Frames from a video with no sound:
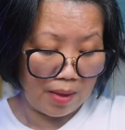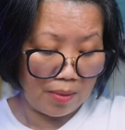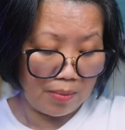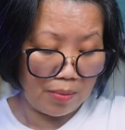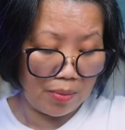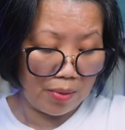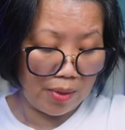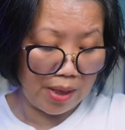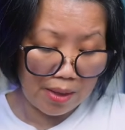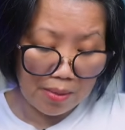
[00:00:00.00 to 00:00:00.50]

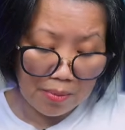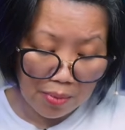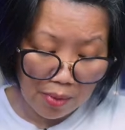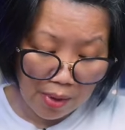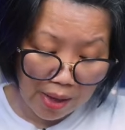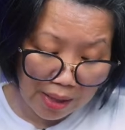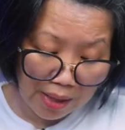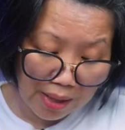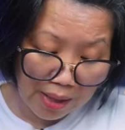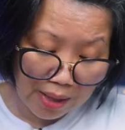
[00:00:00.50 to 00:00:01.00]
bring an
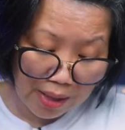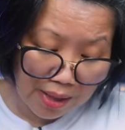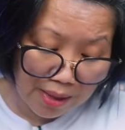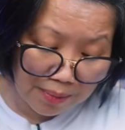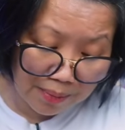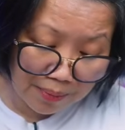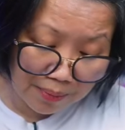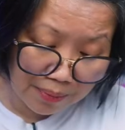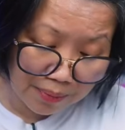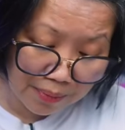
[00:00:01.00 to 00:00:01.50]
umbrella.
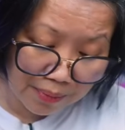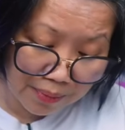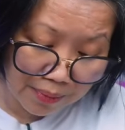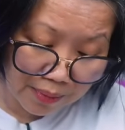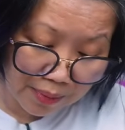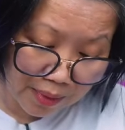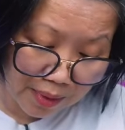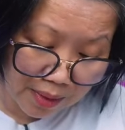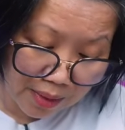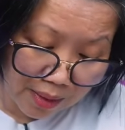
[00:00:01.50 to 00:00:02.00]

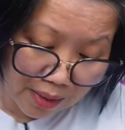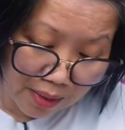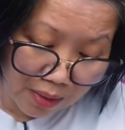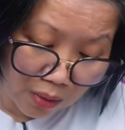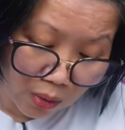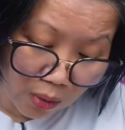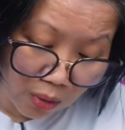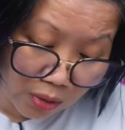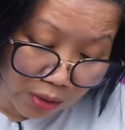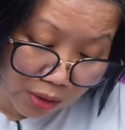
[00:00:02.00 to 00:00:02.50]

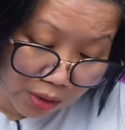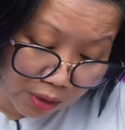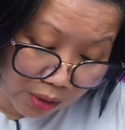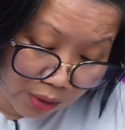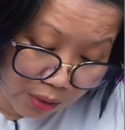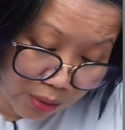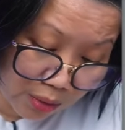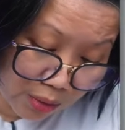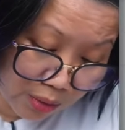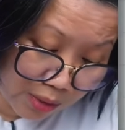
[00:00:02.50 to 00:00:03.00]

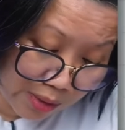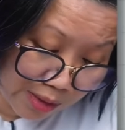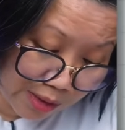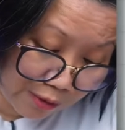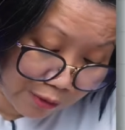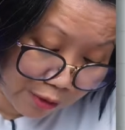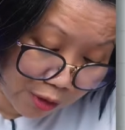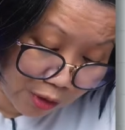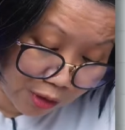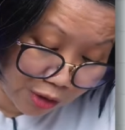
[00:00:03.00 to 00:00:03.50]
Also,
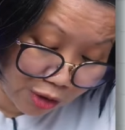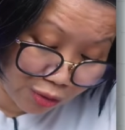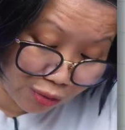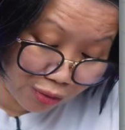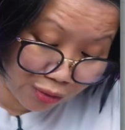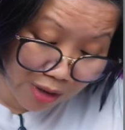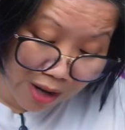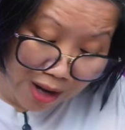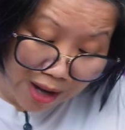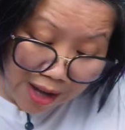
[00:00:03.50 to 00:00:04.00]
if you're
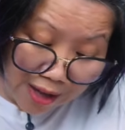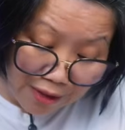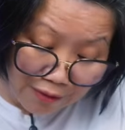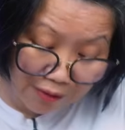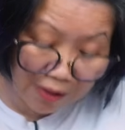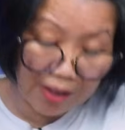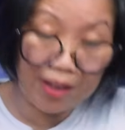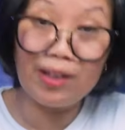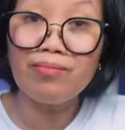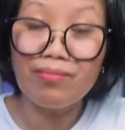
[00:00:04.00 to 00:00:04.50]

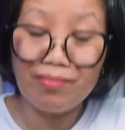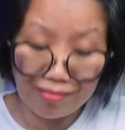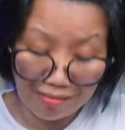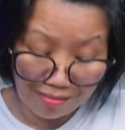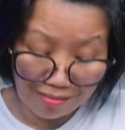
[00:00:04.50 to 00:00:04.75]
driving,